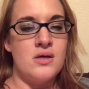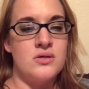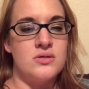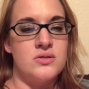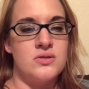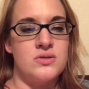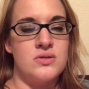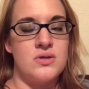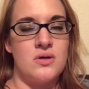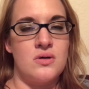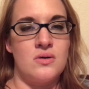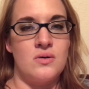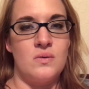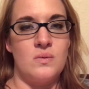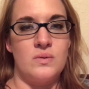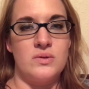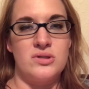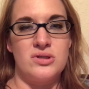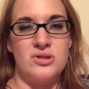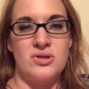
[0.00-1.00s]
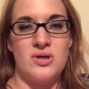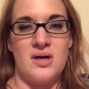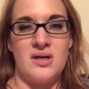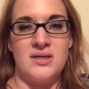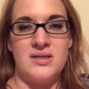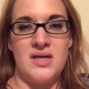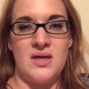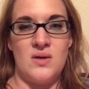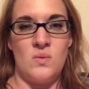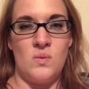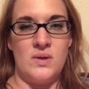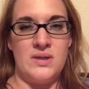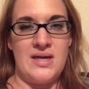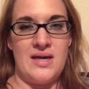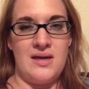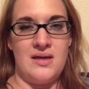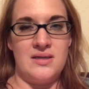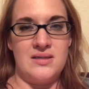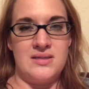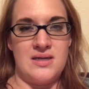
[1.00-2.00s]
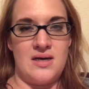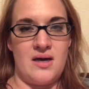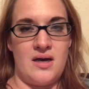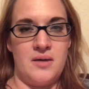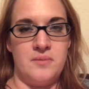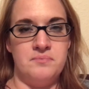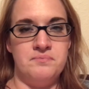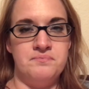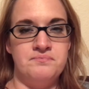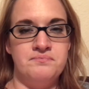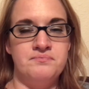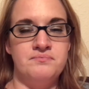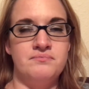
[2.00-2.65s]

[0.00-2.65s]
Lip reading: So we're just trying to take one day at a time.